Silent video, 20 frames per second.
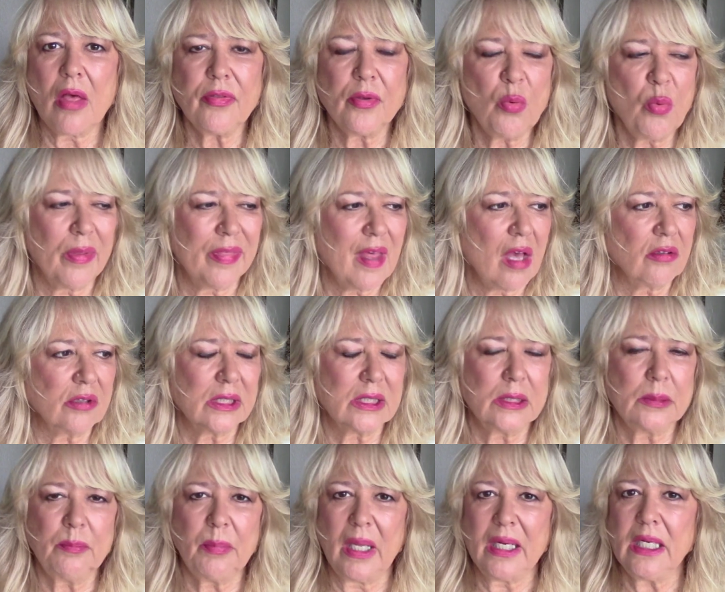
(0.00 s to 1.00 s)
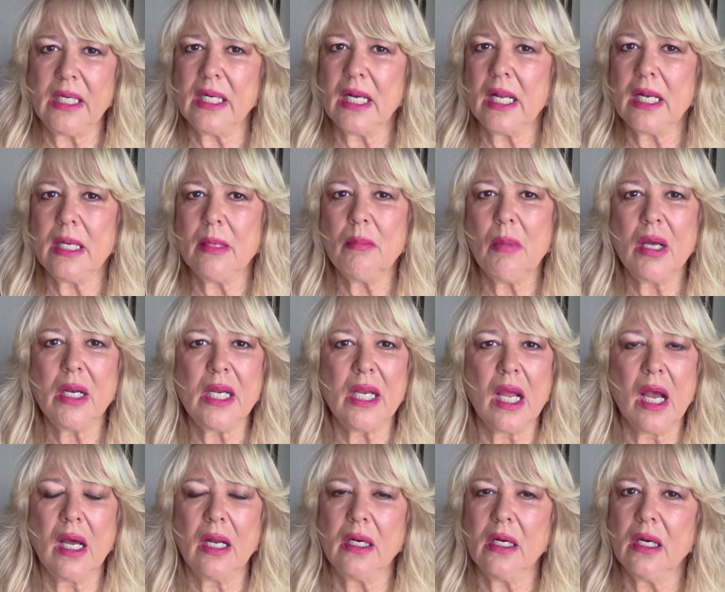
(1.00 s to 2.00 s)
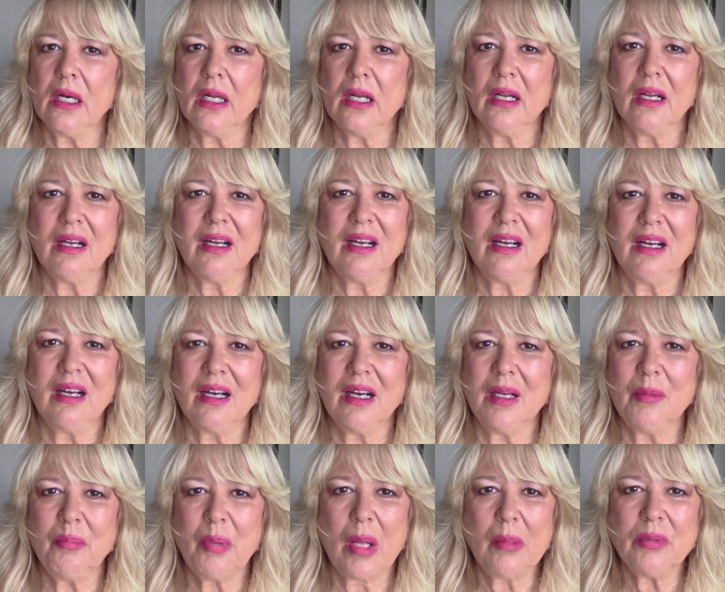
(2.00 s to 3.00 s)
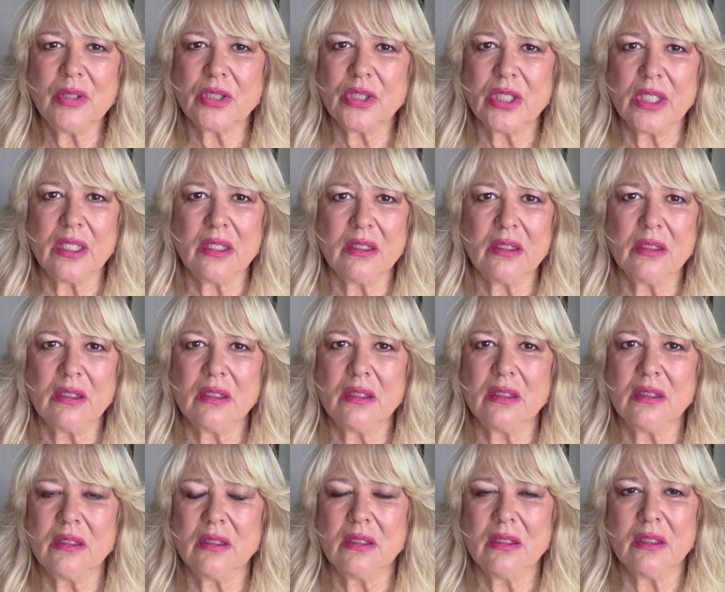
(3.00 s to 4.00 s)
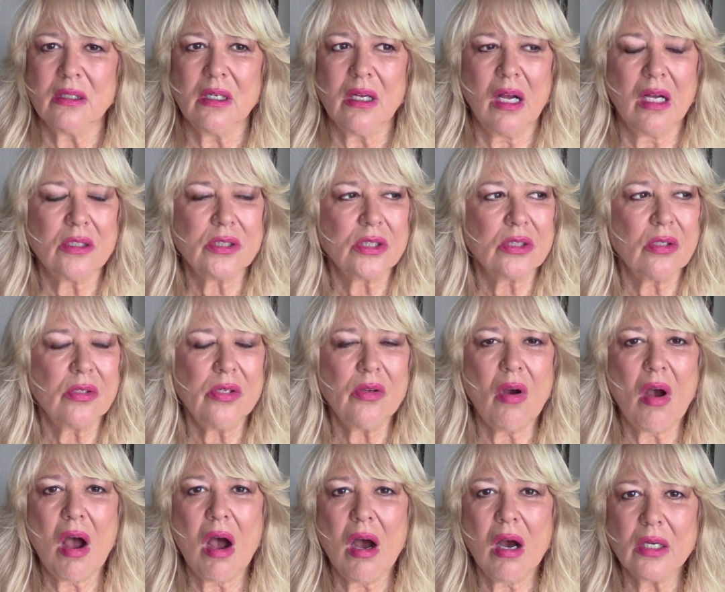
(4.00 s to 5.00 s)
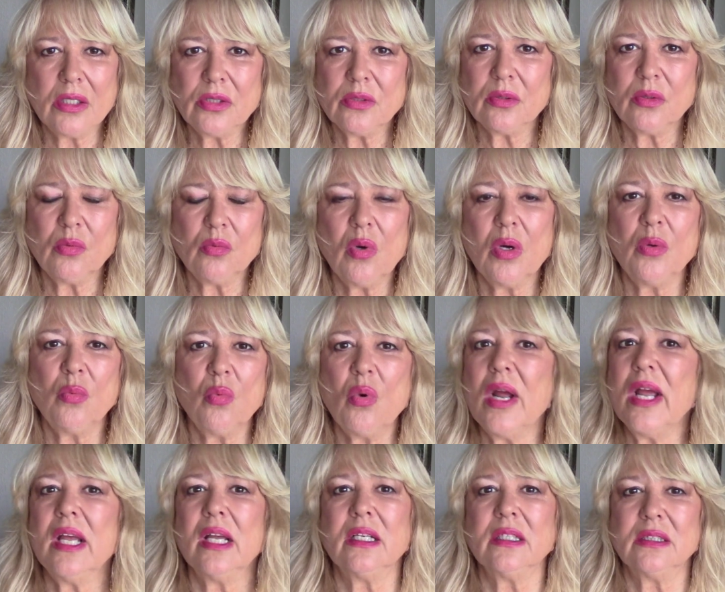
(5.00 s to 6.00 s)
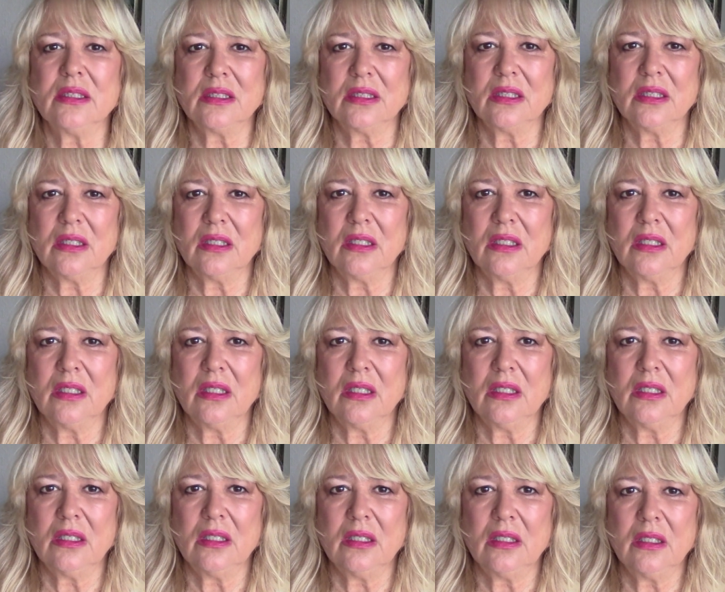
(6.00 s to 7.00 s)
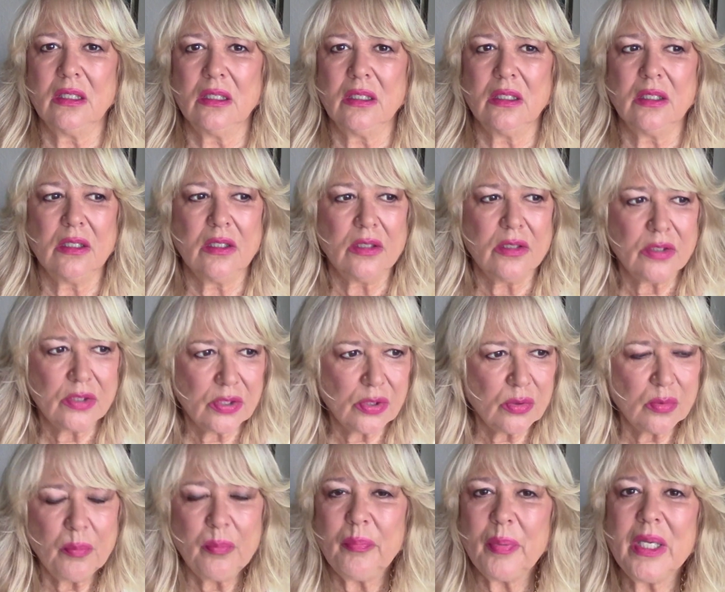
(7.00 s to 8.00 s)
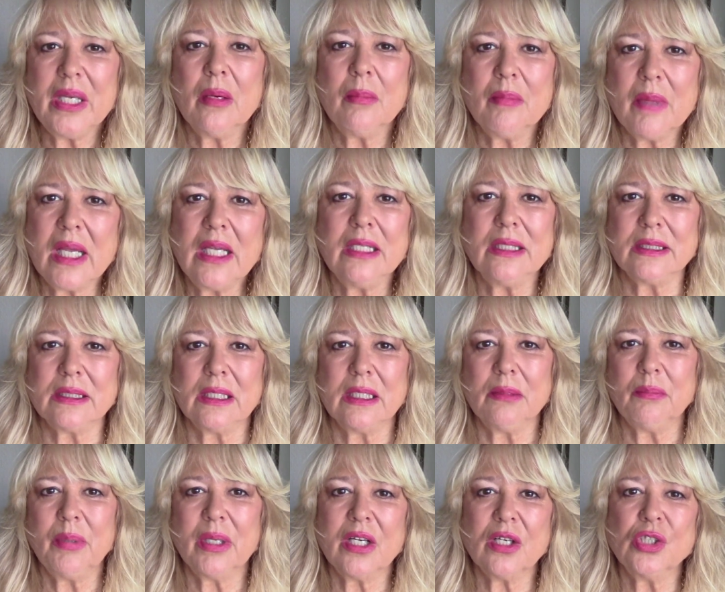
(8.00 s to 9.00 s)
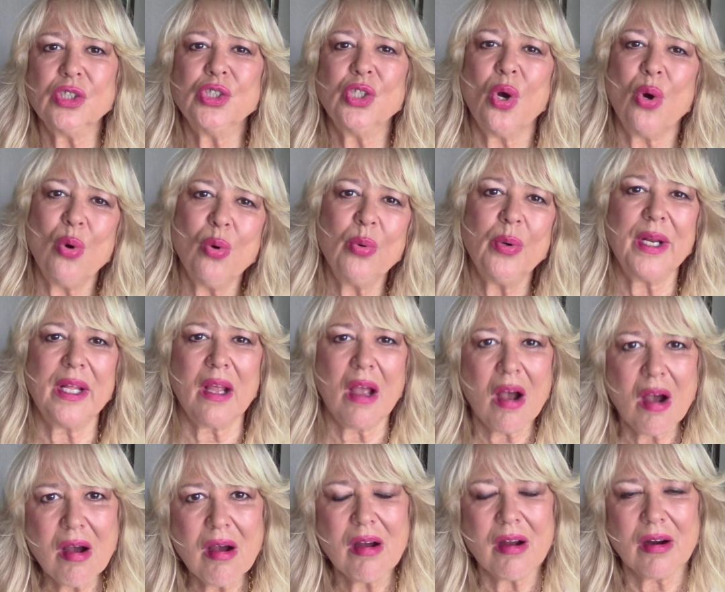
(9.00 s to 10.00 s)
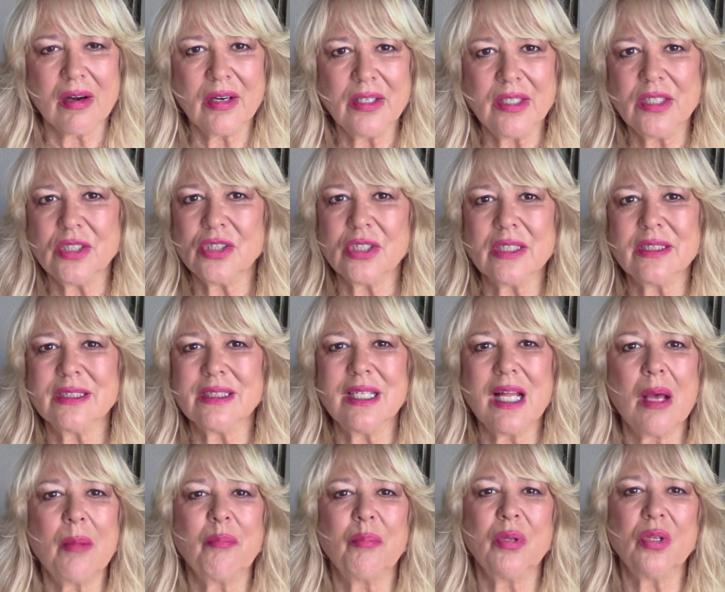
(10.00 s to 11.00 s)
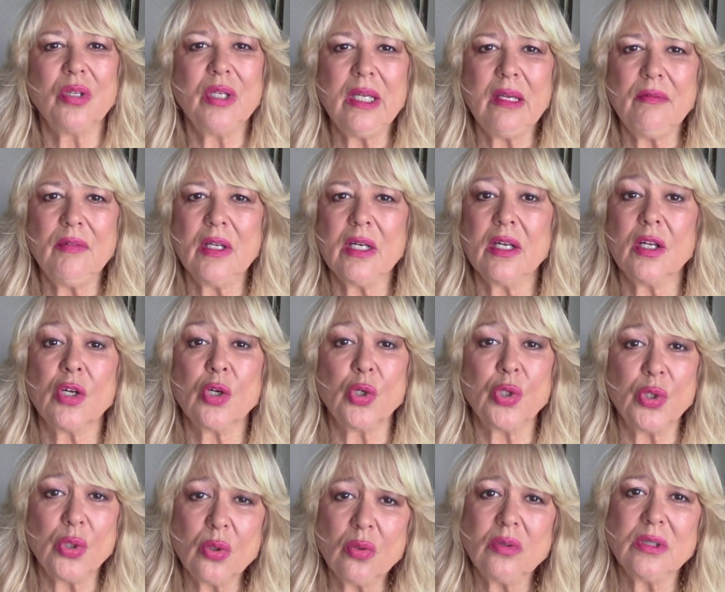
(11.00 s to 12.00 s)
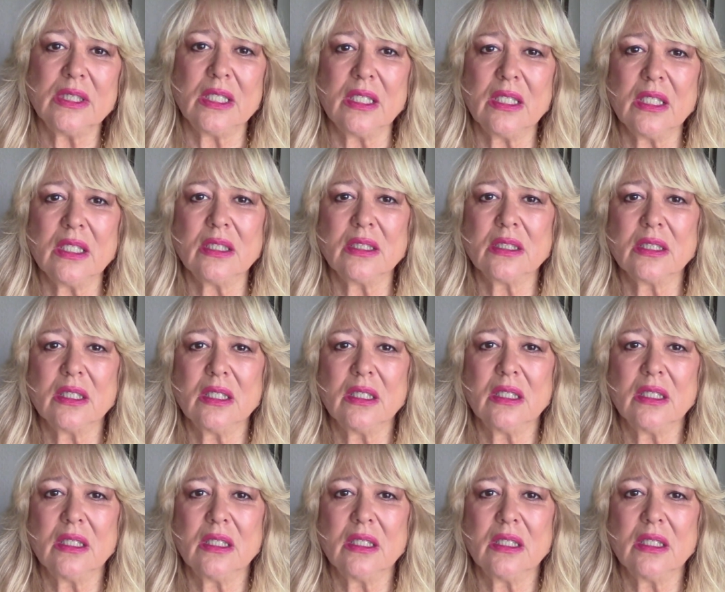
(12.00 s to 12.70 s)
author without spending any money on, on publishing. I'll show you 101 ways to be amazing because you already are. You're just not believing it or using it.